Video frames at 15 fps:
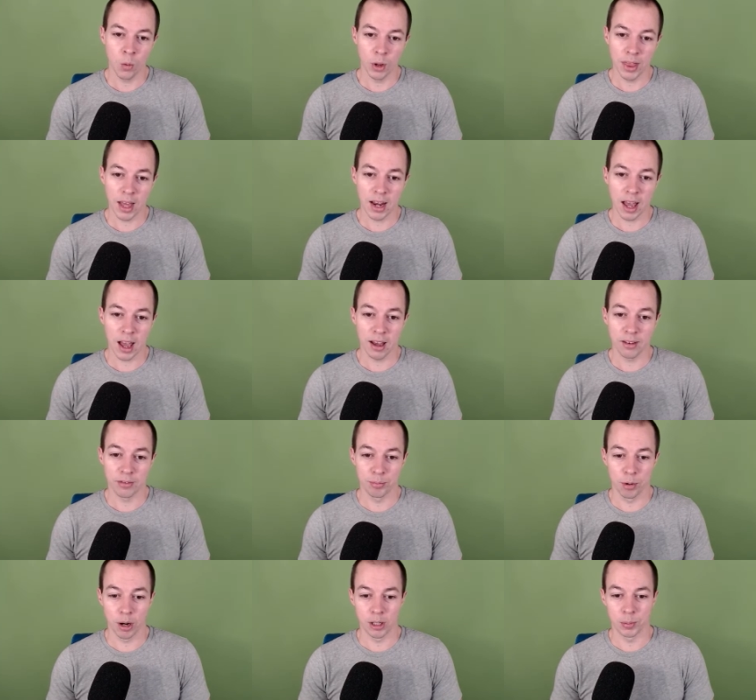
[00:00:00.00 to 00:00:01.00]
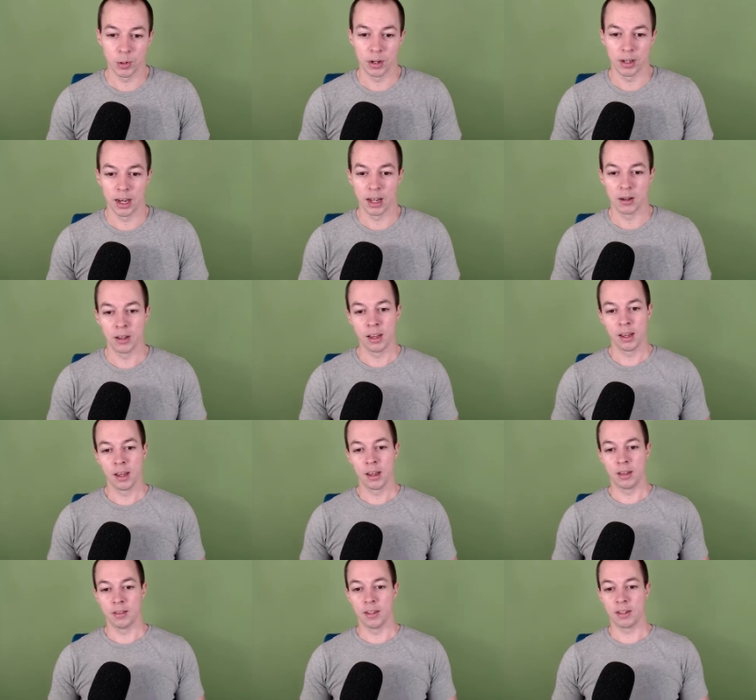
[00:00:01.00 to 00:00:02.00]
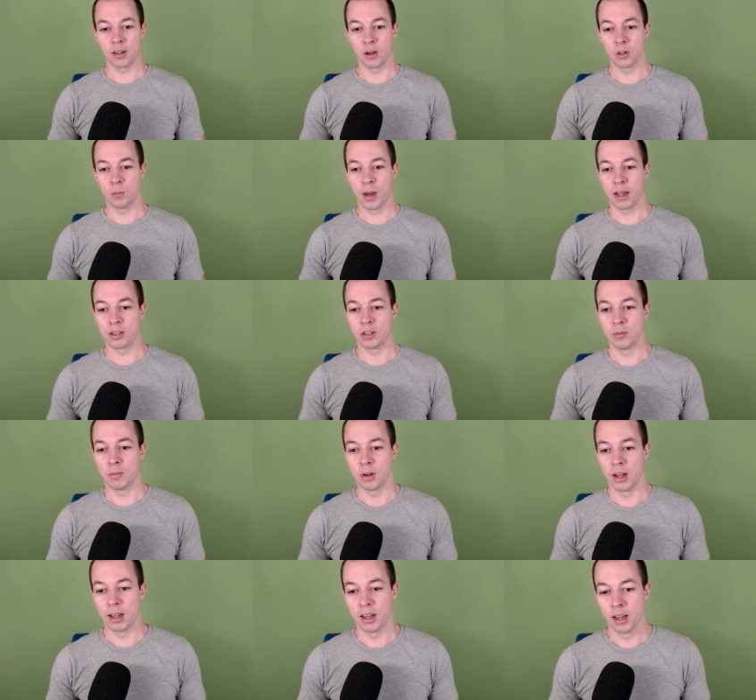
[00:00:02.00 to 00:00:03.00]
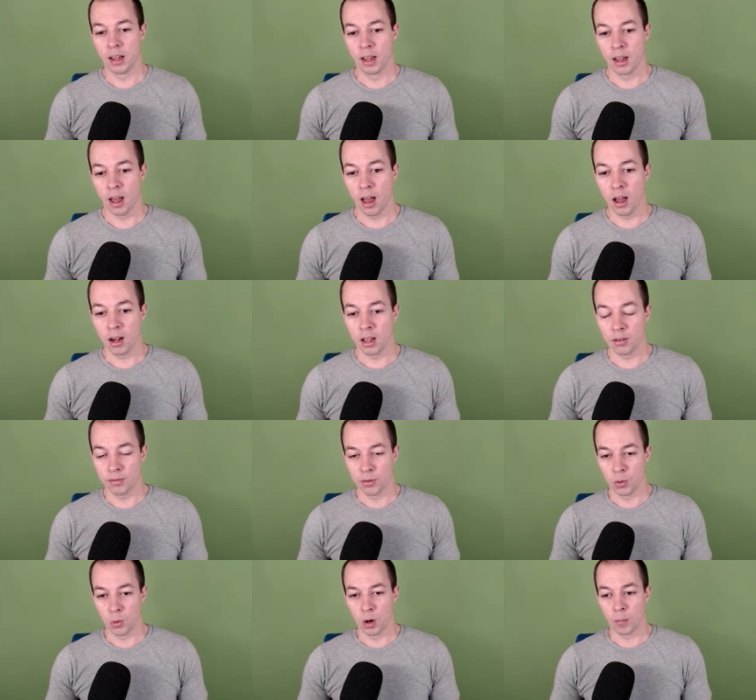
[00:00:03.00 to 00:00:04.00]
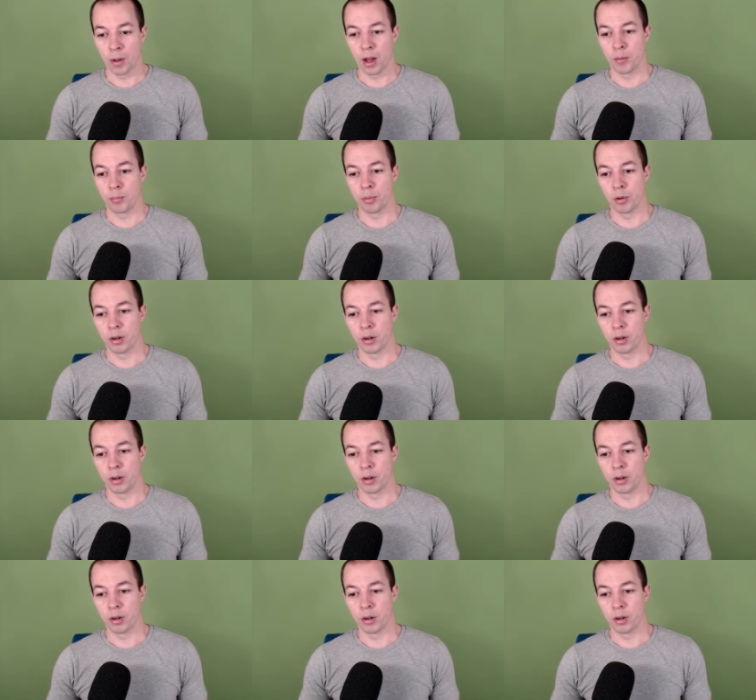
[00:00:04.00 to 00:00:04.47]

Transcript: We then have price point. Now, this goes back to my earlier thought about